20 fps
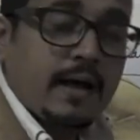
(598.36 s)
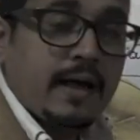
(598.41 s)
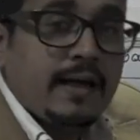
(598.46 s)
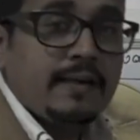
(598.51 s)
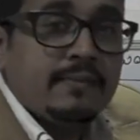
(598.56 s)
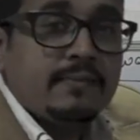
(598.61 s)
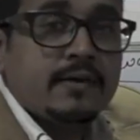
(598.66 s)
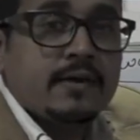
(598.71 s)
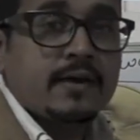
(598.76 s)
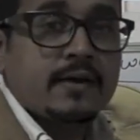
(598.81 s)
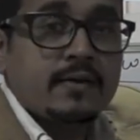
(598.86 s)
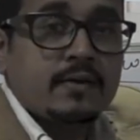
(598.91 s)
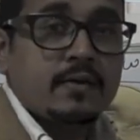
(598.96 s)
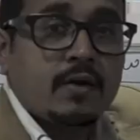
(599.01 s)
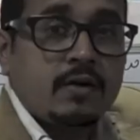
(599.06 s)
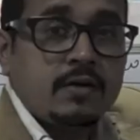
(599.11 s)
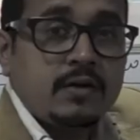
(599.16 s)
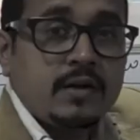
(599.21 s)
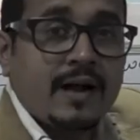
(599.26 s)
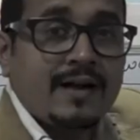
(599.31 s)
I
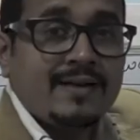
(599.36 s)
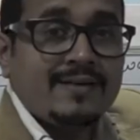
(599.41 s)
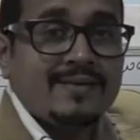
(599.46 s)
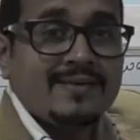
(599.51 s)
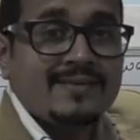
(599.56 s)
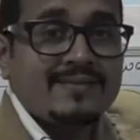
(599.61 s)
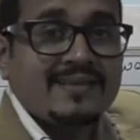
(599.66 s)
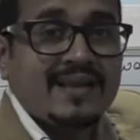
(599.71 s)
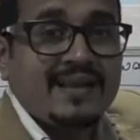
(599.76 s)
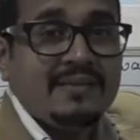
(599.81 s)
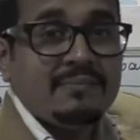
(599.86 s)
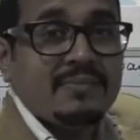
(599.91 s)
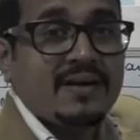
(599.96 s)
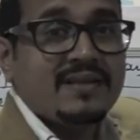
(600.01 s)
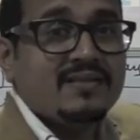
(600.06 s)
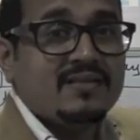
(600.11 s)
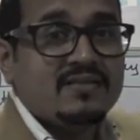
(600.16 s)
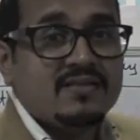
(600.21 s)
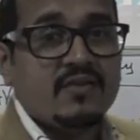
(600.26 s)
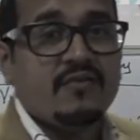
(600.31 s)
cannot understand by
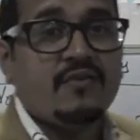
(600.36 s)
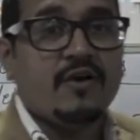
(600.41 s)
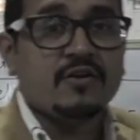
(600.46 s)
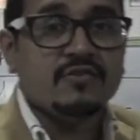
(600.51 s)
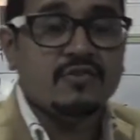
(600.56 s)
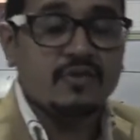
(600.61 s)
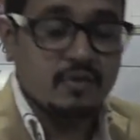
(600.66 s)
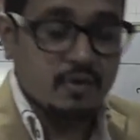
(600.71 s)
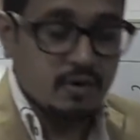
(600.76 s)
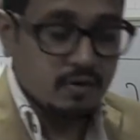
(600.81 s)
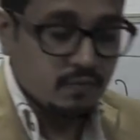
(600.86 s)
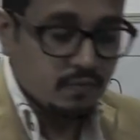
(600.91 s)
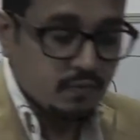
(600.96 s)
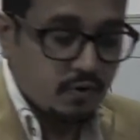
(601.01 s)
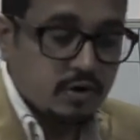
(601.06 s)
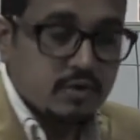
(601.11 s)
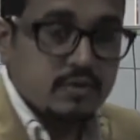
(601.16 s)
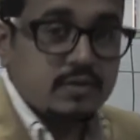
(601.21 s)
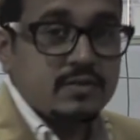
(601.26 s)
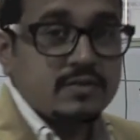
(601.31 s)
just a function called
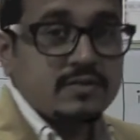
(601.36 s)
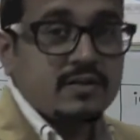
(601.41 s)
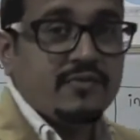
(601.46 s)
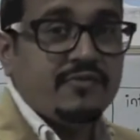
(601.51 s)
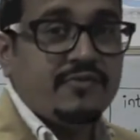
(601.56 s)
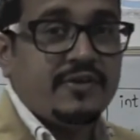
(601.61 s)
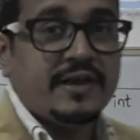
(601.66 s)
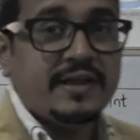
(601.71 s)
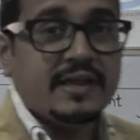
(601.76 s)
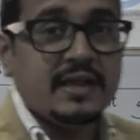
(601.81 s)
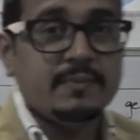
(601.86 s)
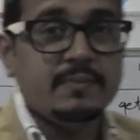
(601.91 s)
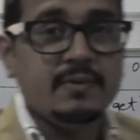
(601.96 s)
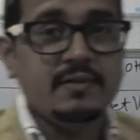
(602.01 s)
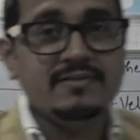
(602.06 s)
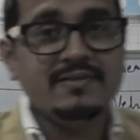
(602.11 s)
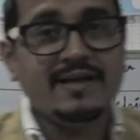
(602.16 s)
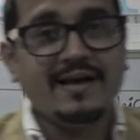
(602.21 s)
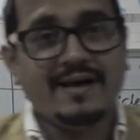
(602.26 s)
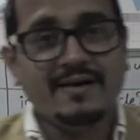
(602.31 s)
what the
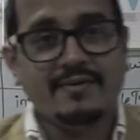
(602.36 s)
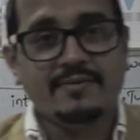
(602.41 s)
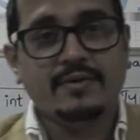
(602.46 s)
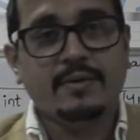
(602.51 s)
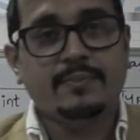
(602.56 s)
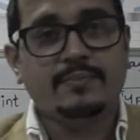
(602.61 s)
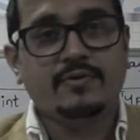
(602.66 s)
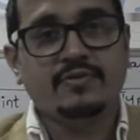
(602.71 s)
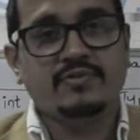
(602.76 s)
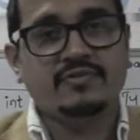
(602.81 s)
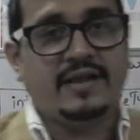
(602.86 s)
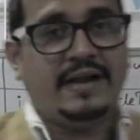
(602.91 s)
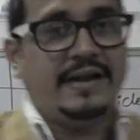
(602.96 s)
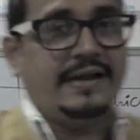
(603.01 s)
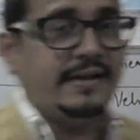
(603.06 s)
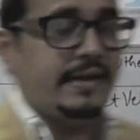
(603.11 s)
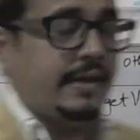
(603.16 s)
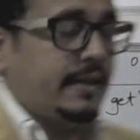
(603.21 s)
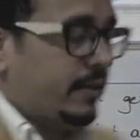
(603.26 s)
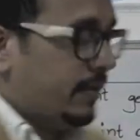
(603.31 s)
variables are
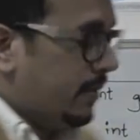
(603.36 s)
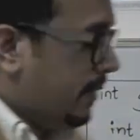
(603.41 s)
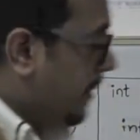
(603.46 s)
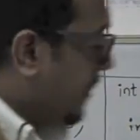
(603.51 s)
representing.